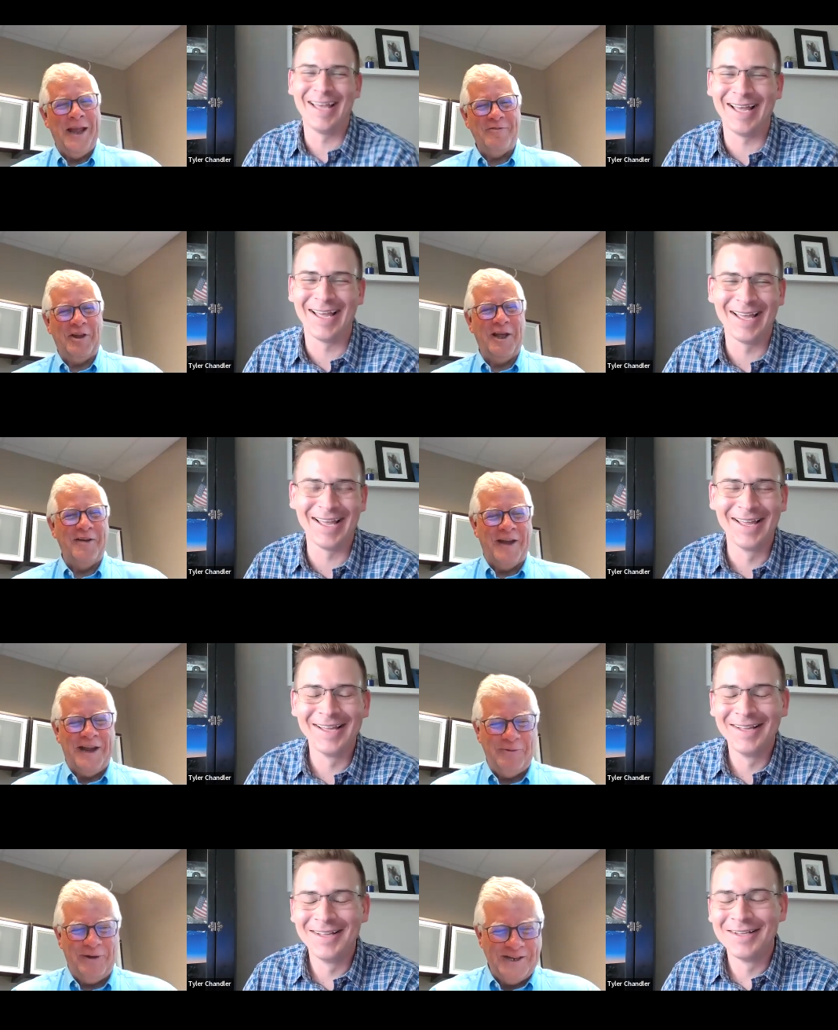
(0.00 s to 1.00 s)
Speaker 1: we have a
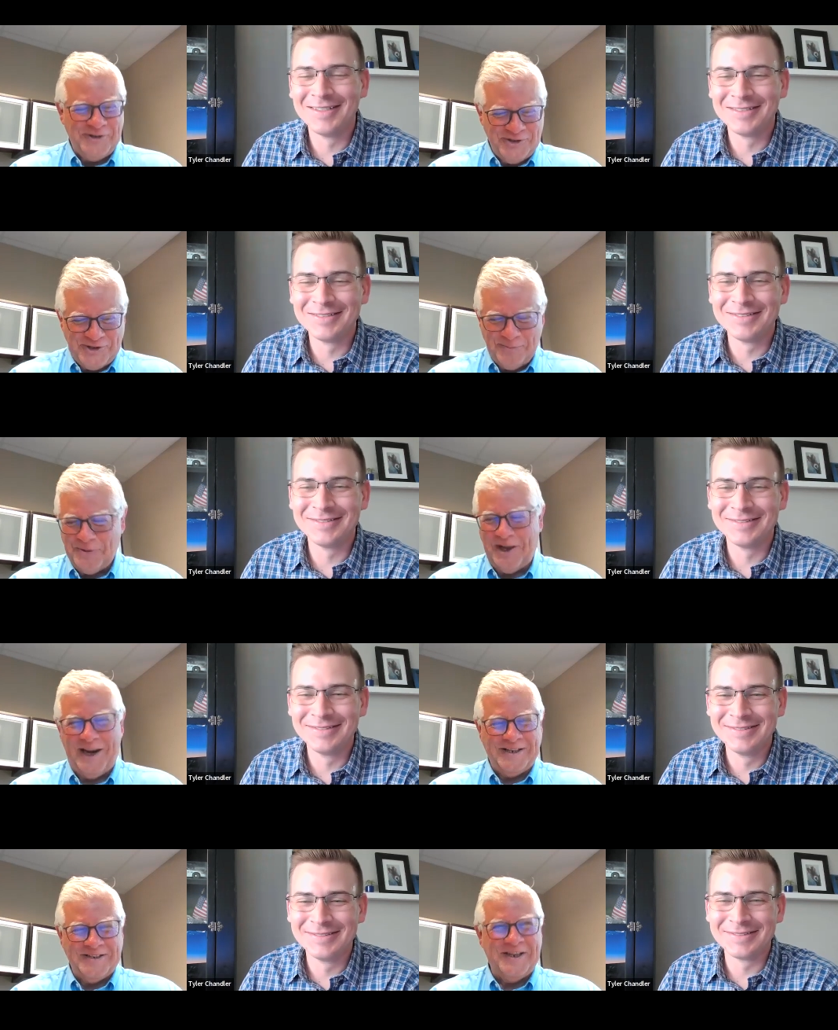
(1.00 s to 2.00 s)
love hate relationship
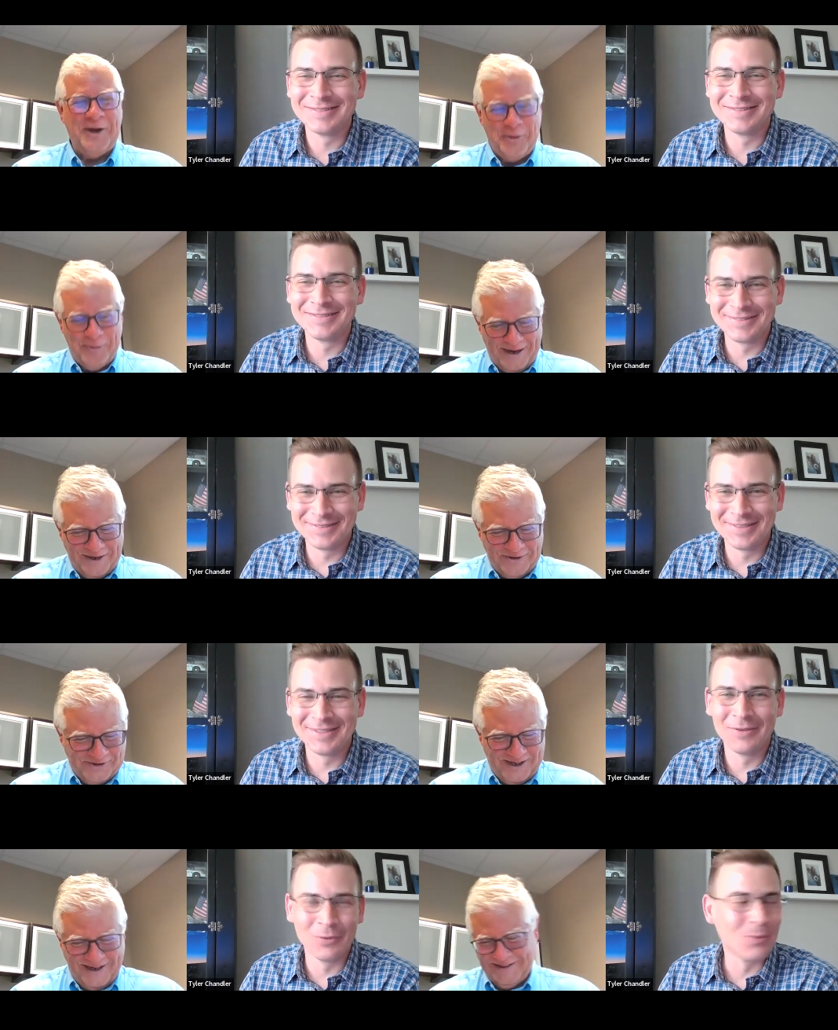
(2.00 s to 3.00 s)
with Alexa at home. I
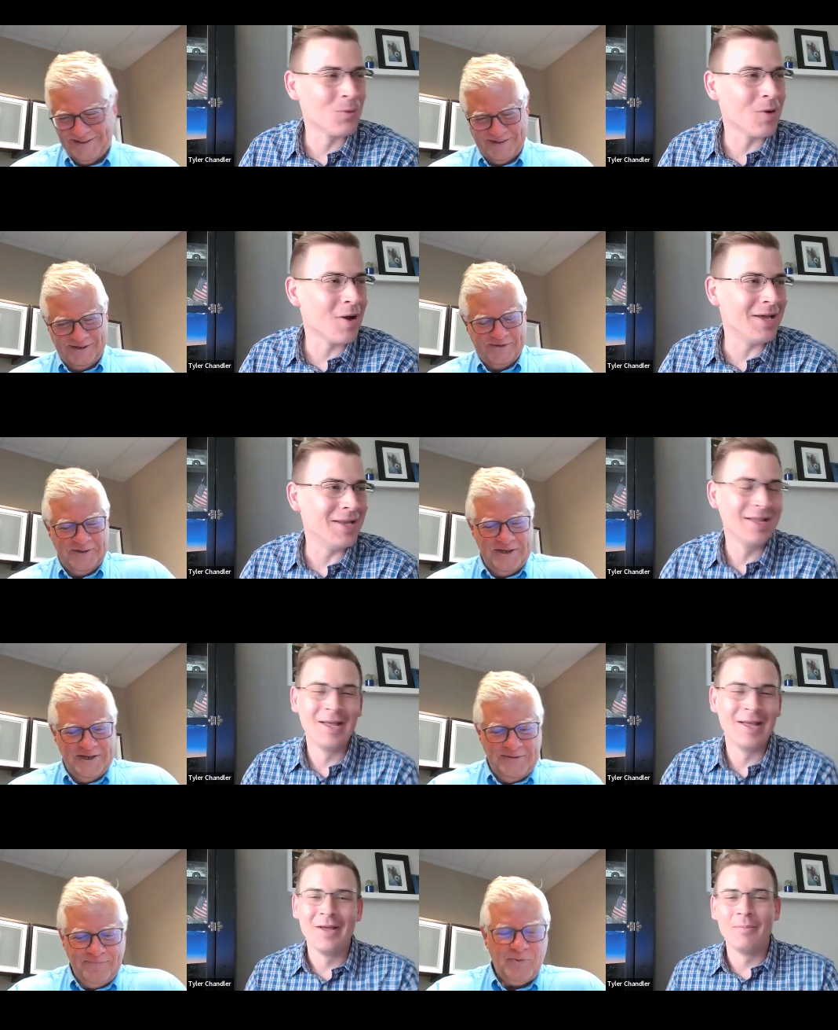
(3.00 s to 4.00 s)
understand. Right. So,
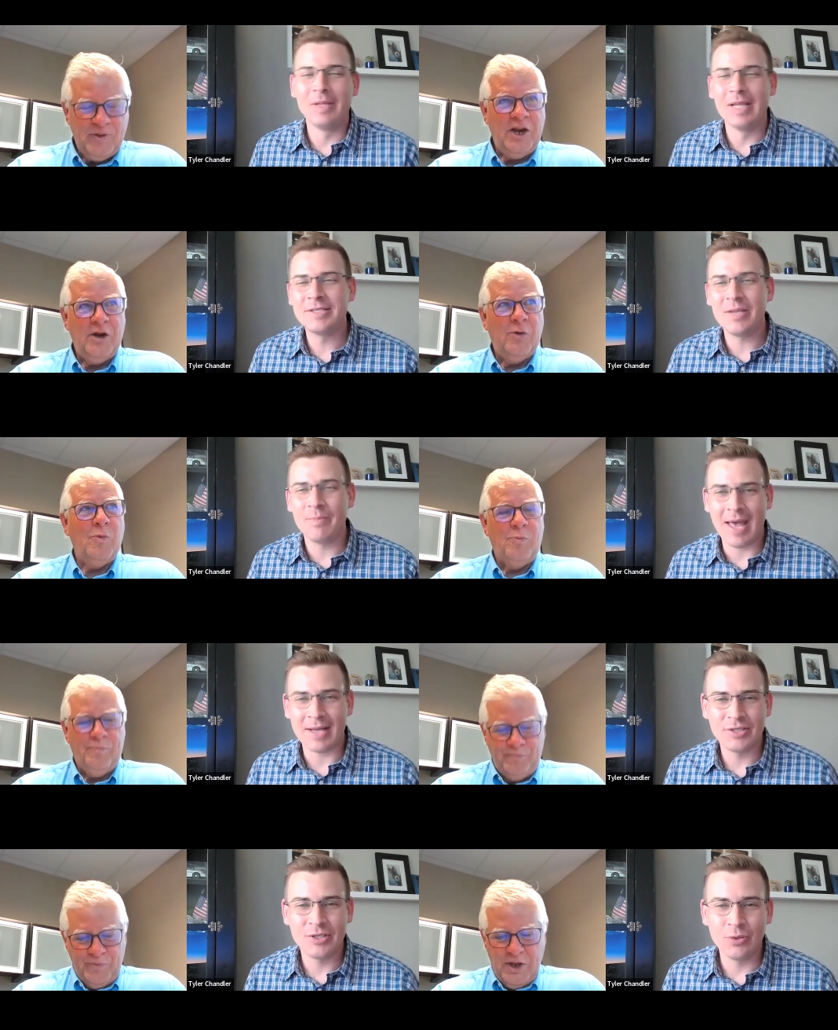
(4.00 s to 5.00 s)
Speaker 2: but let's get know,
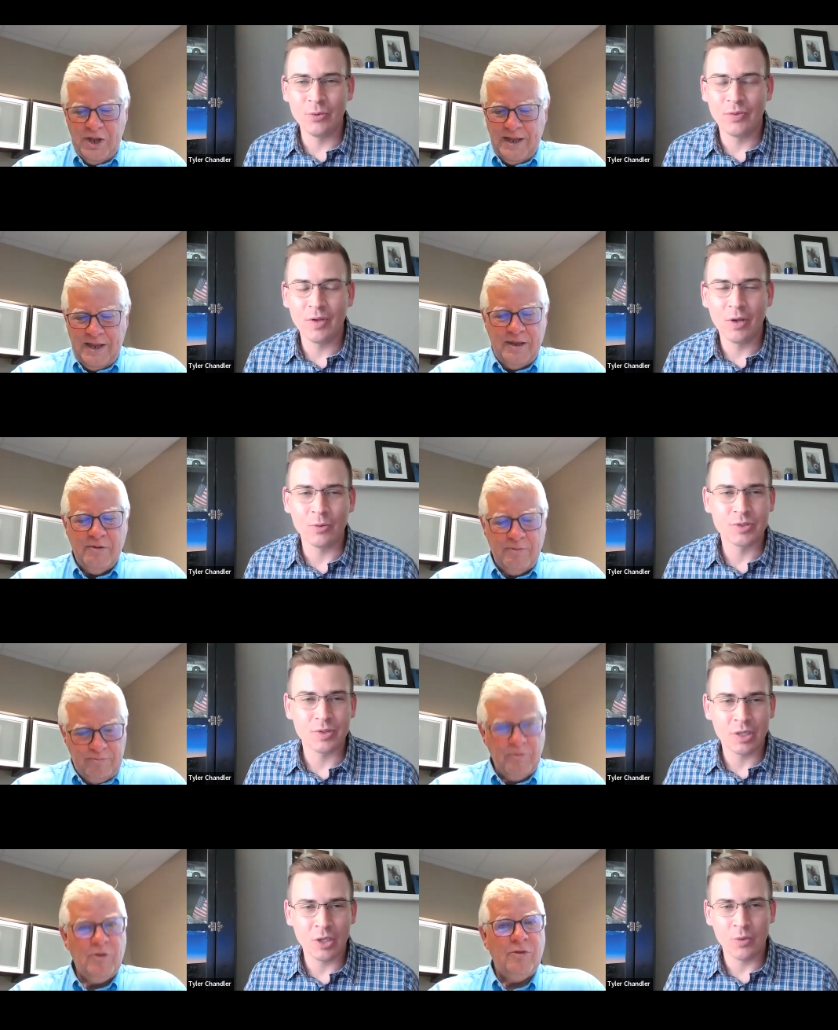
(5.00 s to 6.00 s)
back to
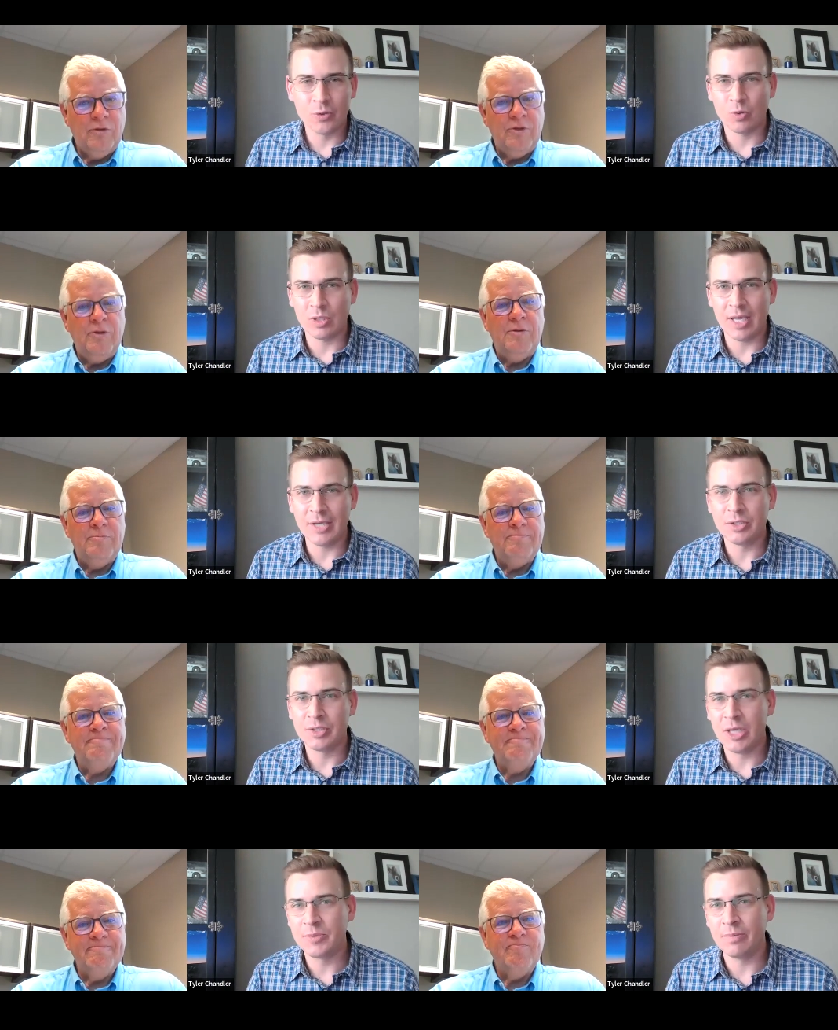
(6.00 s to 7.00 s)
those, you know, those
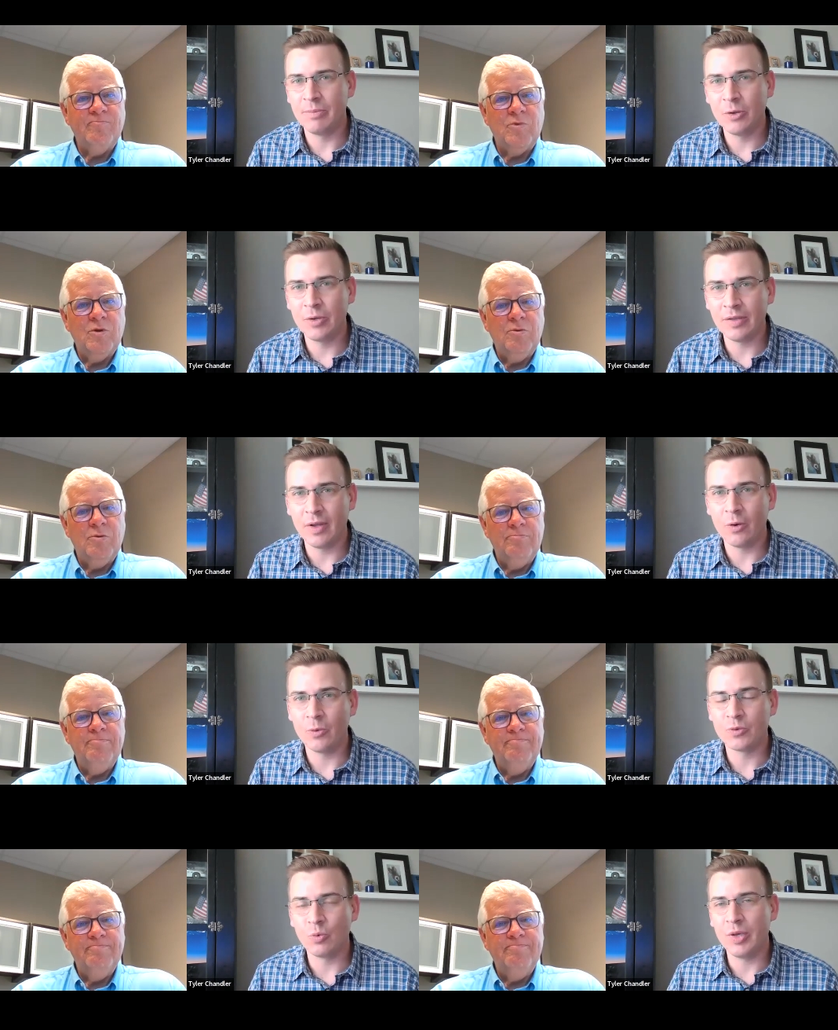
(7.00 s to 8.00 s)
relationships and building
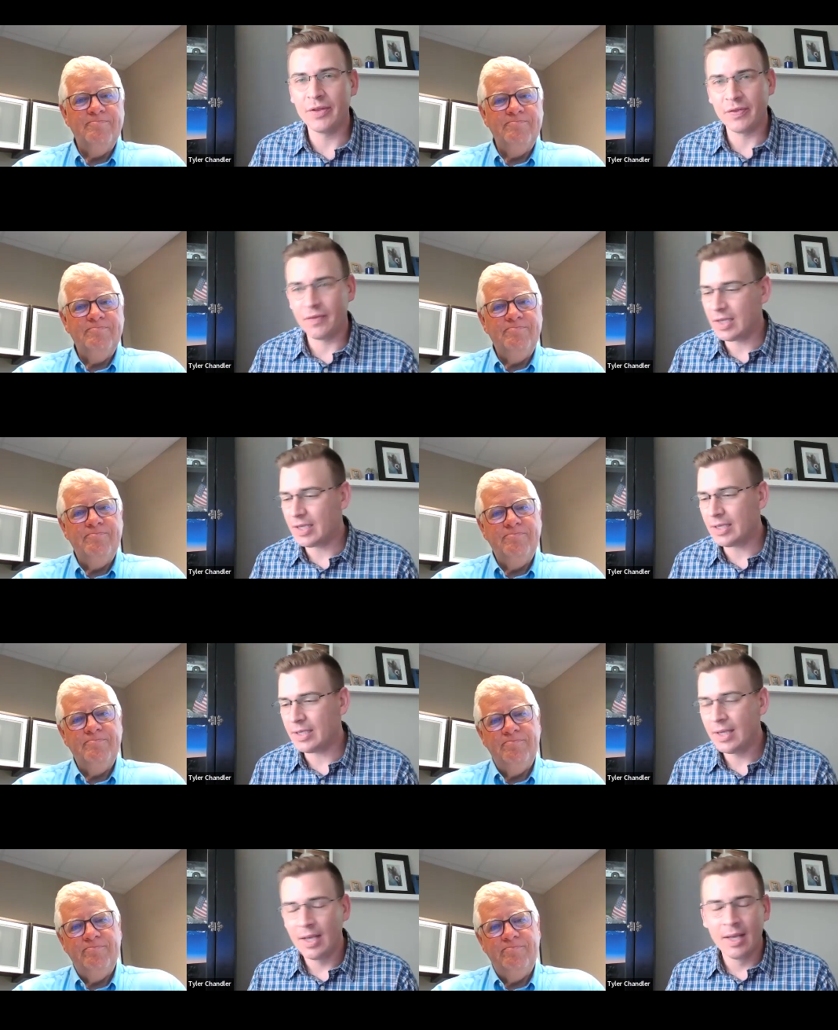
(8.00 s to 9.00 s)
those with
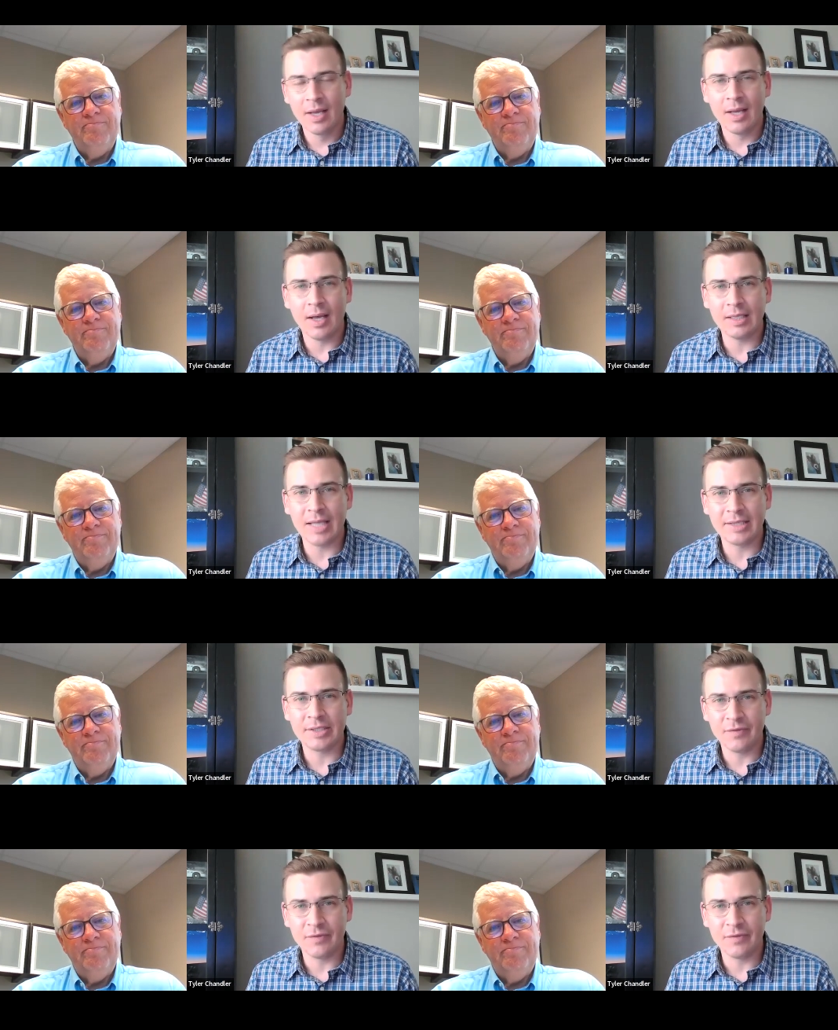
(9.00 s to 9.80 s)
the uh, elected